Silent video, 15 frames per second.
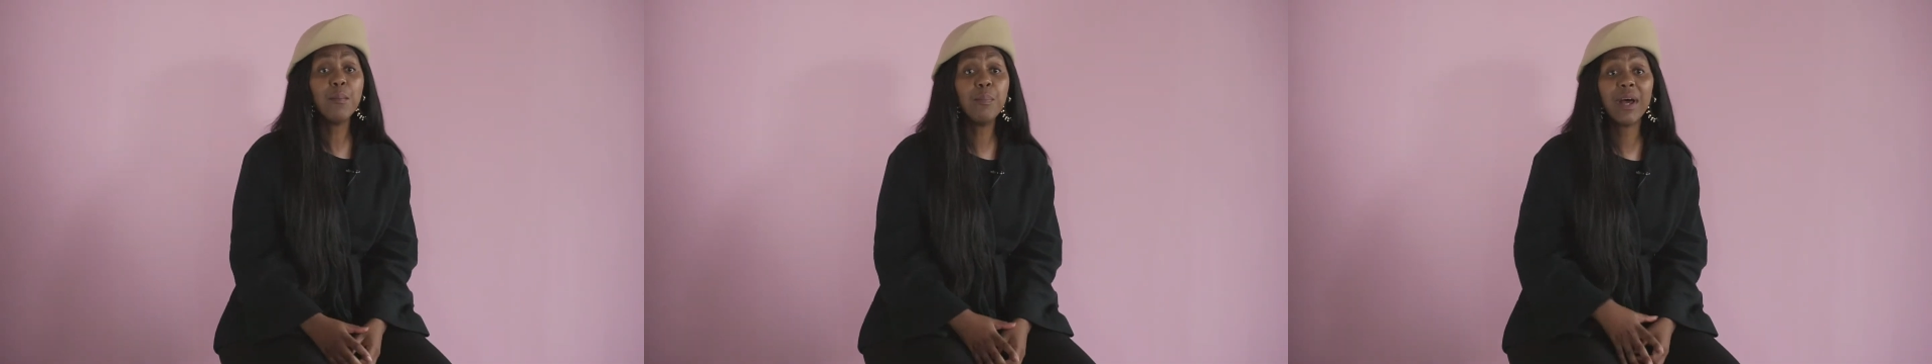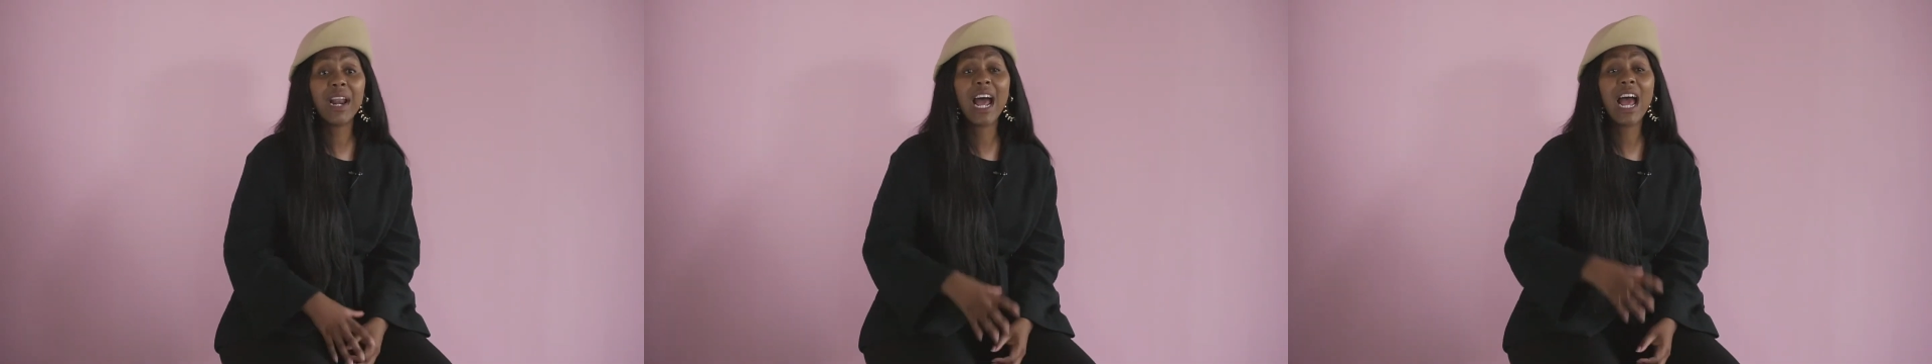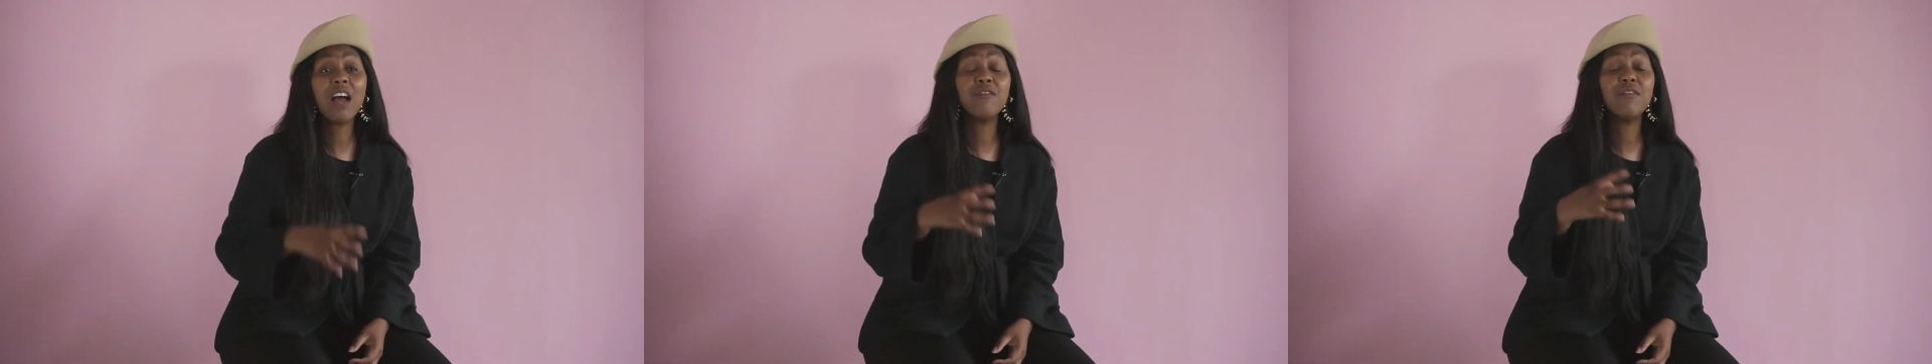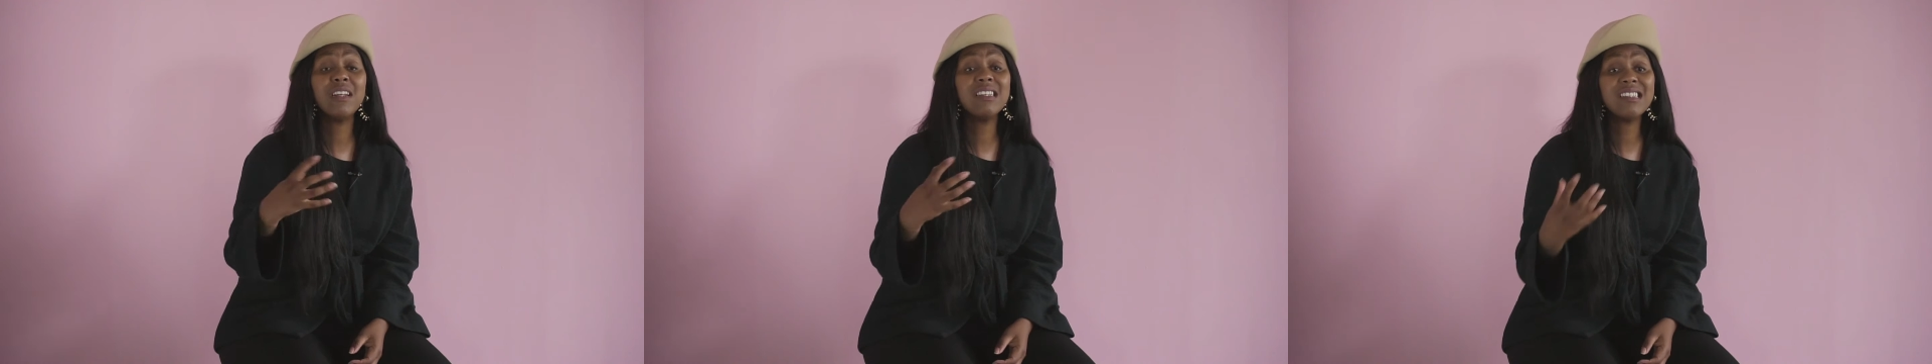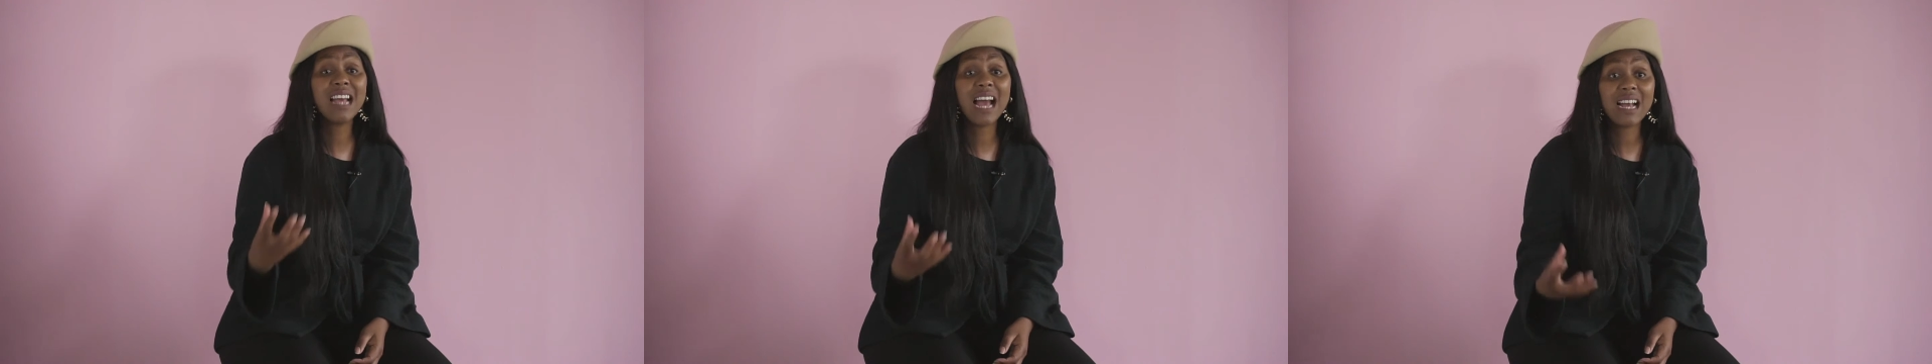but I have
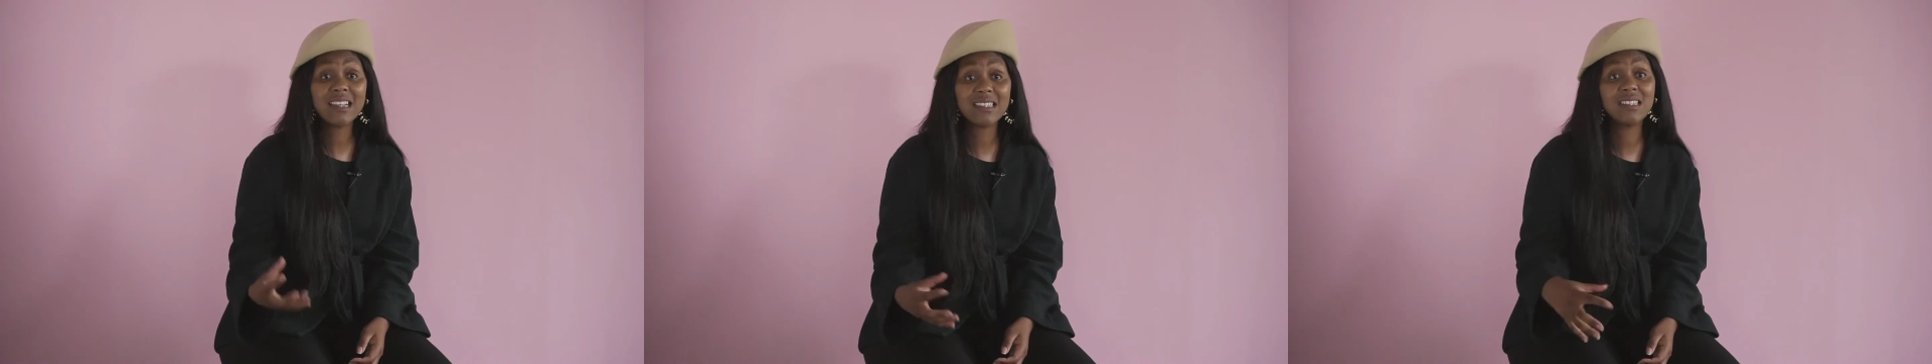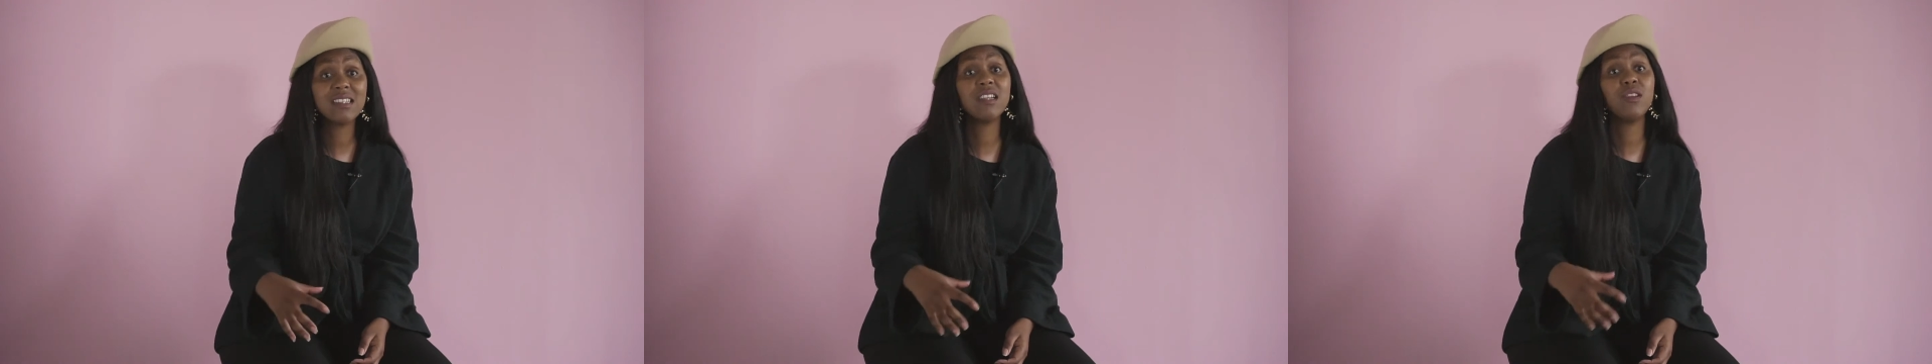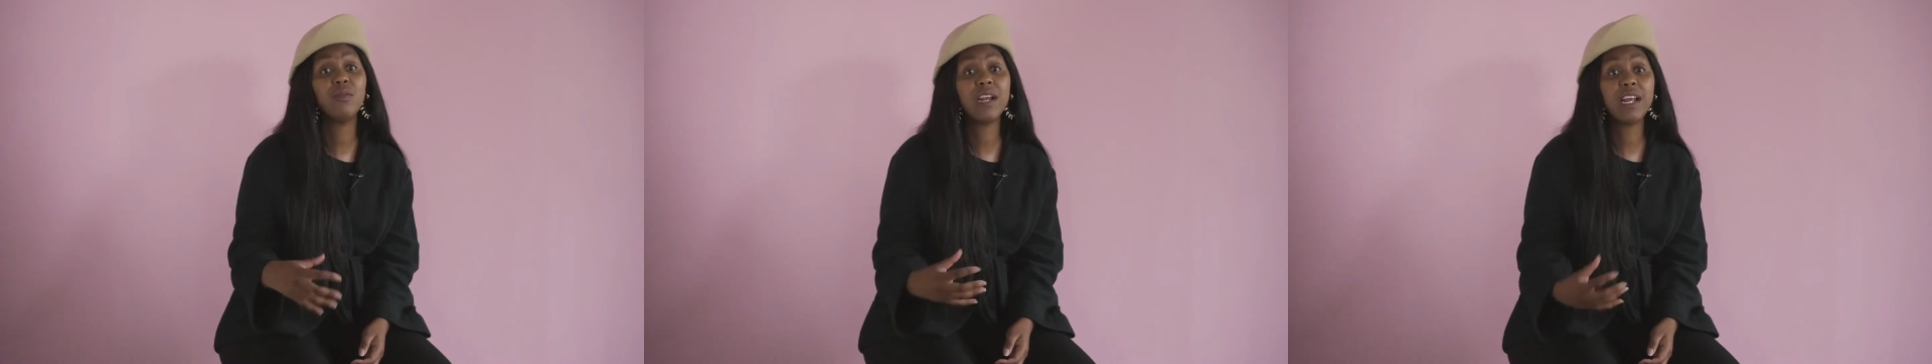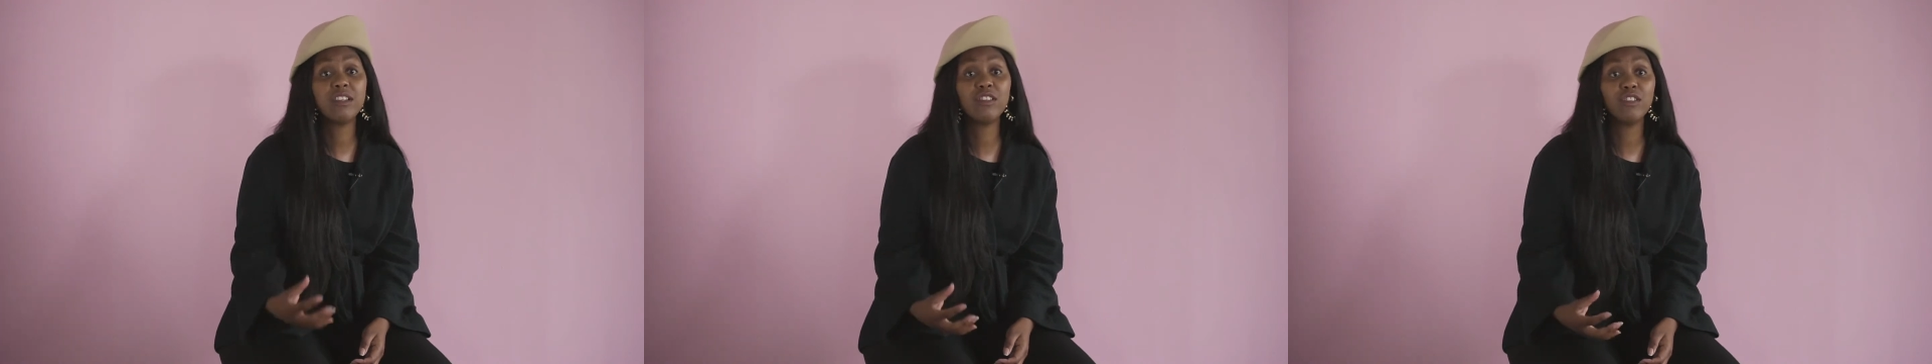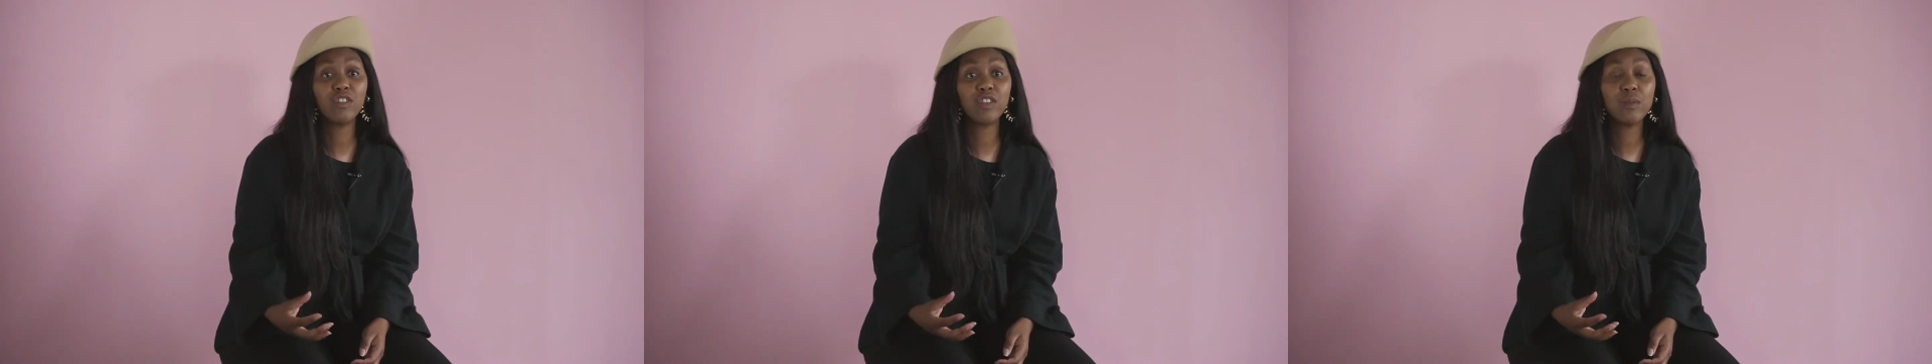fantastic
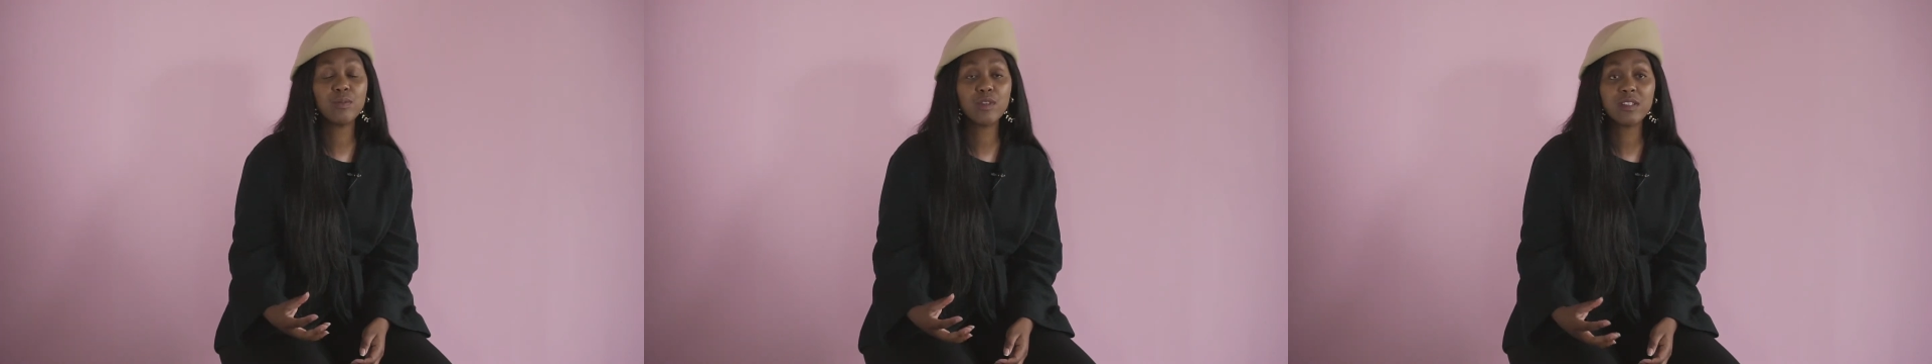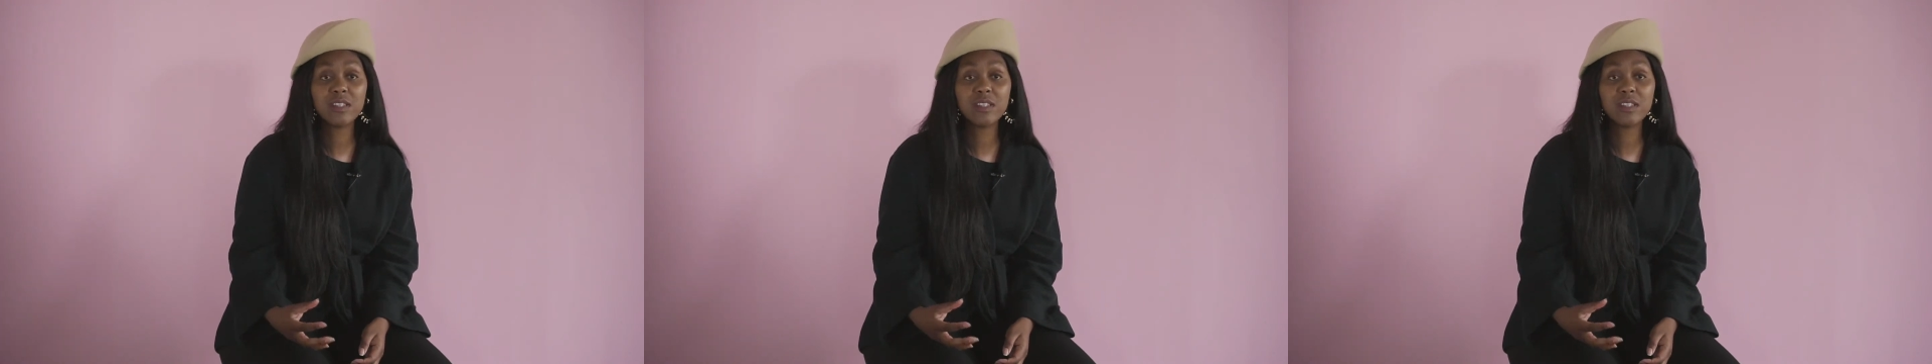relationships